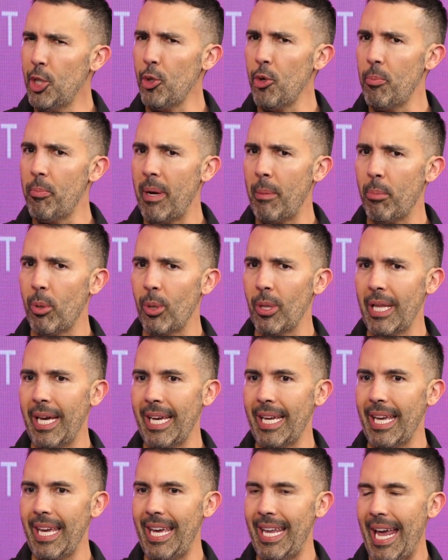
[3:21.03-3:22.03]
do you remember
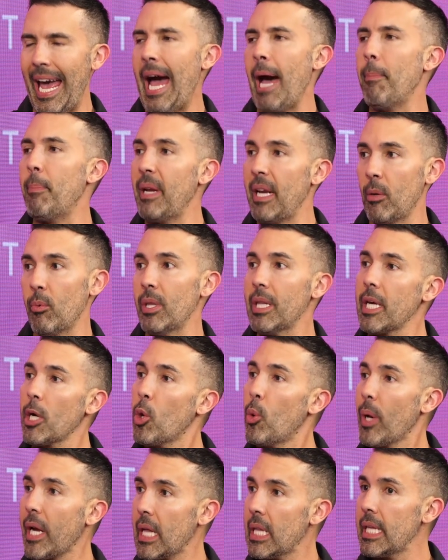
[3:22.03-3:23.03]
like it happening really
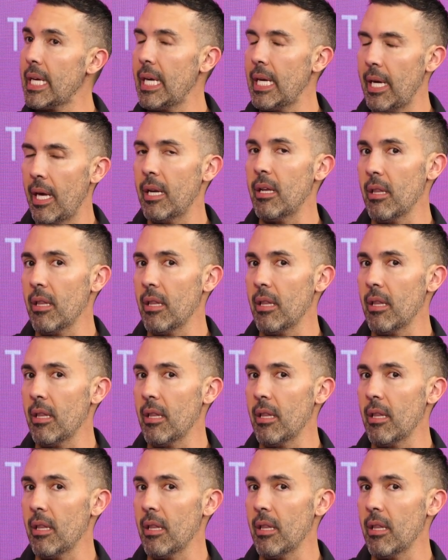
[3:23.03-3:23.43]
quickly?